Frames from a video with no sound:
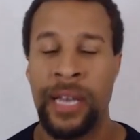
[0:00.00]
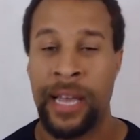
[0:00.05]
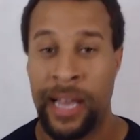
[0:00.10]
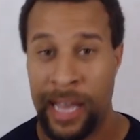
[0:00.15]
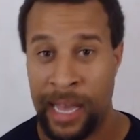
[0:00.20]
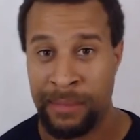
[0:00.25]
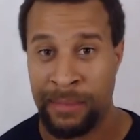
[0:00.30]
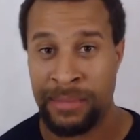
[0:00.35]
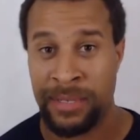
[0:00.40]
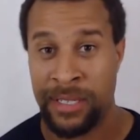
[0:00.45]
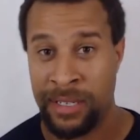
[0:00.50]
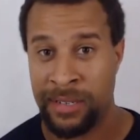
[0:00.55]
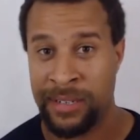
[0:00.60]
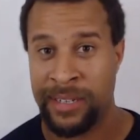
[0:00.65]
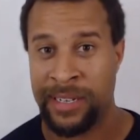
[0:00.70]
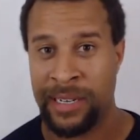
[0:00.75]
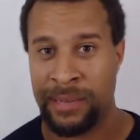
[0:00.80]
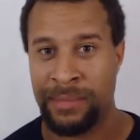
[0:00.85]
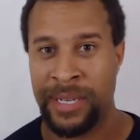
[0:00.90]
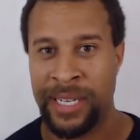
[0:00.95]
I'm still going
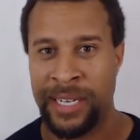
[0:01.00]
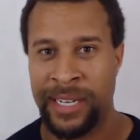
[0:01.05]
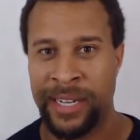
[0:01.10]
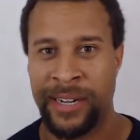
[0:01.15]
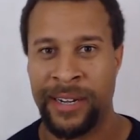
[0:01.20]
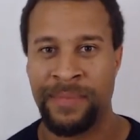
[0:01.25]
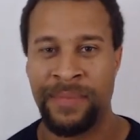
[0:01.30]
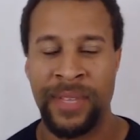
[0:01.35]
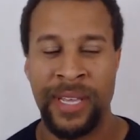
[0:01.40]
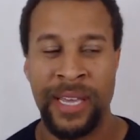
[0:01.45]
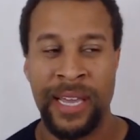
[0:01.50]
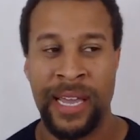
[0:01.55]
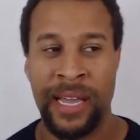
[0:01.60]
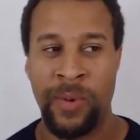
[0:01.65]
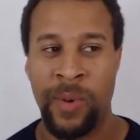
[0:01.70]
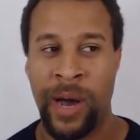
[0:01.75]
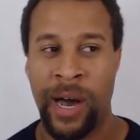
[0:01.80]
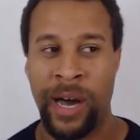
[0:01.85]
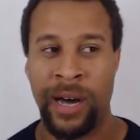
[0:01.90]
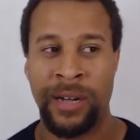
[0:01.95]
to be here. And
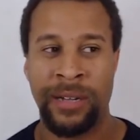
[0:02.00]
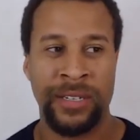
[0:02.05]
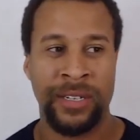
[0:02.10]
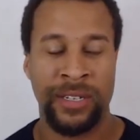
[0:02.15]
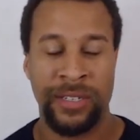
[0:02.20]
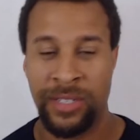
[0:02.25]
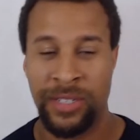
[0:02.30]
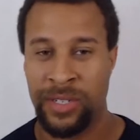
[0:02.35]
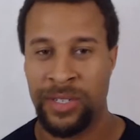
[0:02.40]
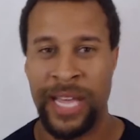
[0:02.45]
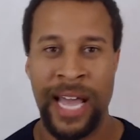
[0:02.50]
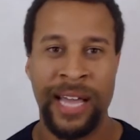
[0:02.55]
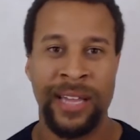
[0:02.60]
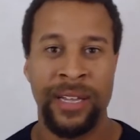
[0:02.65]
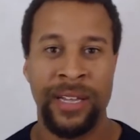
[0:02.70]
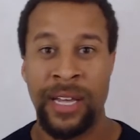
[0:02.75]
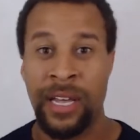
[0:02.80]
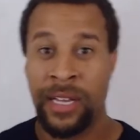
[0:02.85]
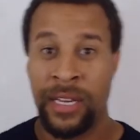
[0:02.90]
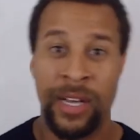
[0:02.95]
while you do that,
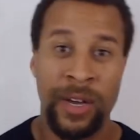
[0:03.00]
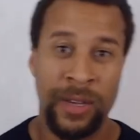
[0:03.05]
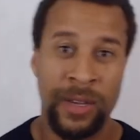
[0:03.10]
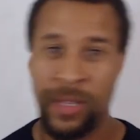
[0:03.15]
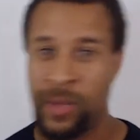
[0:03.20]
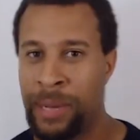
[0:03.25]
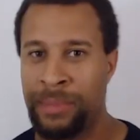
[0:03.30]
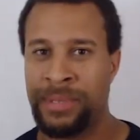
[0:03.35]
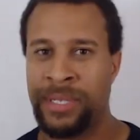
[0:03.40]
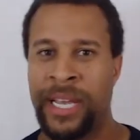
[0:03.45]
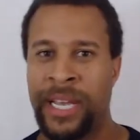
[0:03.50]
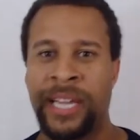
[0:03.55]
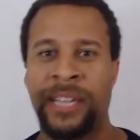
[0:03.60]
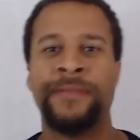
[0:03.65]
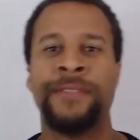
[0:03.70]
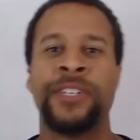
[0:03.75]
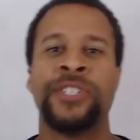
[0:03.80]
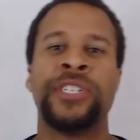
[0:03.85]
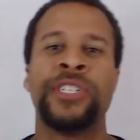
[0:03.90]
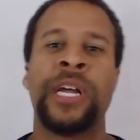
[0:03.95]
go to the website,
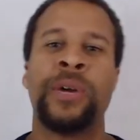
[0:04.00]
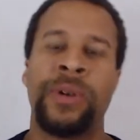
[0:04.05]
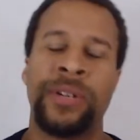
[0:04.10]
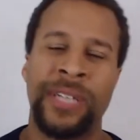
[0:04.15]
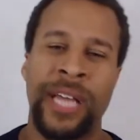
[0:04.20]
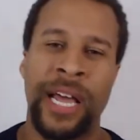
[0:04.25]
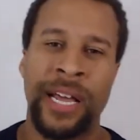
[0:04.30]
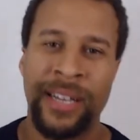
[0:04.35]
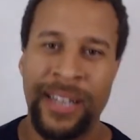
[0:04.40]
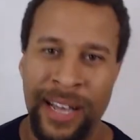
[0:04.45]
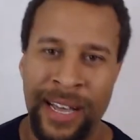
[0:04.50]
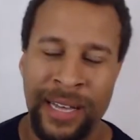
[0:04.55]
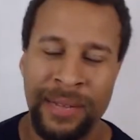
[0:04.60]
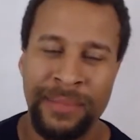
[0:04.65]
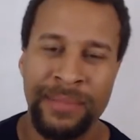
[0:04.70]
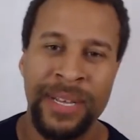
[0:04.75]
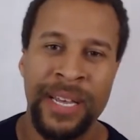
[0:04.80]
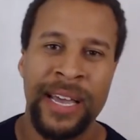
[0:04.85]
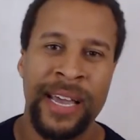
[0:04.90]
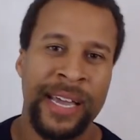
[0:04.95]
fishingatwork.com, and
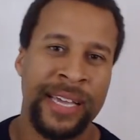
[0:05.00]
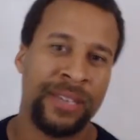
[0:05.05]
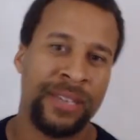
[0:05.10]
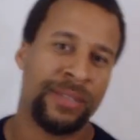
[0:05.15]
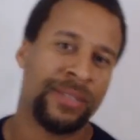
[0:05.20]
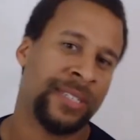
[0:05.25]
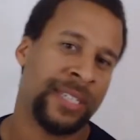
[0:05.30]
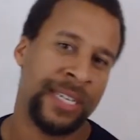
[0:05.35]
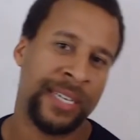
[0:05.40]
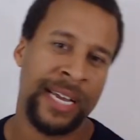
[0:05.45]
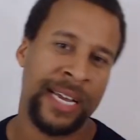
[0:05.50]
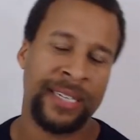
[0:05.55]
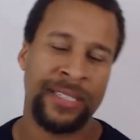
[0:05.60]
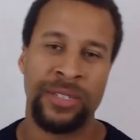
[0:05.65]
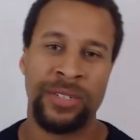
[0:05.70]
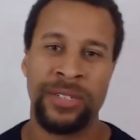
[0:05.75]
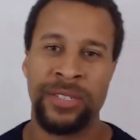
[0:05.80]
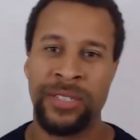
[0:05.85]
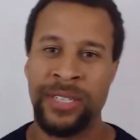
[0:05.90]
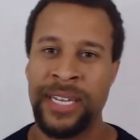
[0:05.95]
you'll see a nice
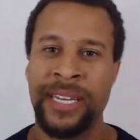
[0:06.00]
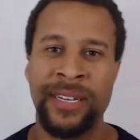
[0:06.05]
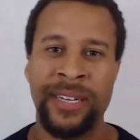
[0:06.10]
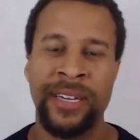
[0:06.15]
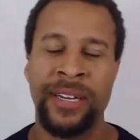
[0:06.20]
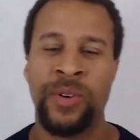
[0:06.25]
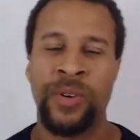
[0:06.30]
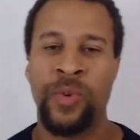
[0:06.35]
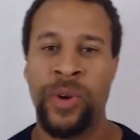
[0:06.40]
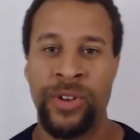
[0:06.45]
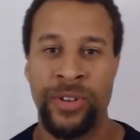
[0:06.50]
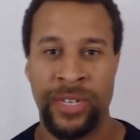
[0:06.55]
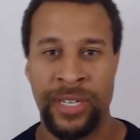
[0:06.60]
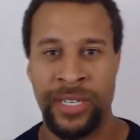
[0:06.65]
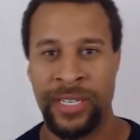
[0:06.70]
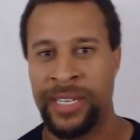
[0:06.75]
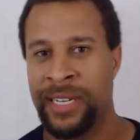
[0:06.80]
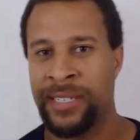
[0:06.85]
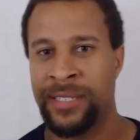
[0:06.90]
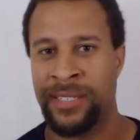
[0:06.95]
little link where you can
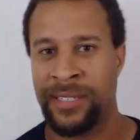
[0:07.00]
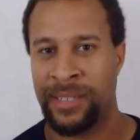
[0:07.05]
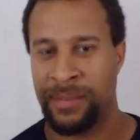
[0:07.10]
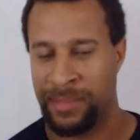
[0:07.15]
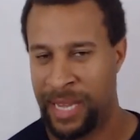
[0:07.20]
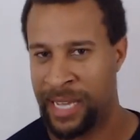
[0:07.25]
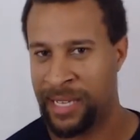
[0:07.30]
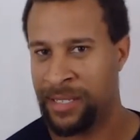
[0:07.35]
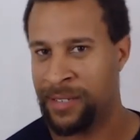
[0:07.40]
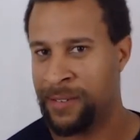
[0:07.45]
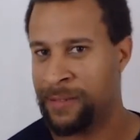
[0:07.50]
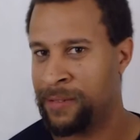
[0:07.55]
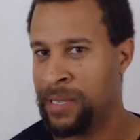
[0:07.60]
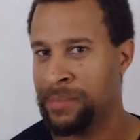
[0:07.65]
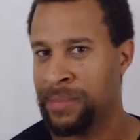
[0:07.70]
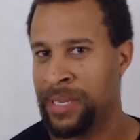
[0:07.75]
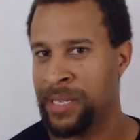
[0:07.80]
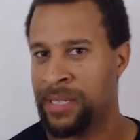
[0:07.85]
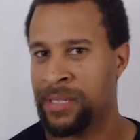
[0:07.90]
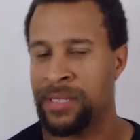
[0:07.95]
get some nice
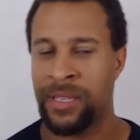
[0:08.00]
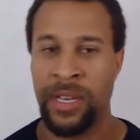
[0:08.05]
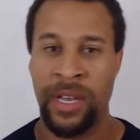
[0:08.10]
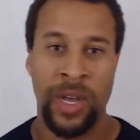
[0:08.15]
freebies.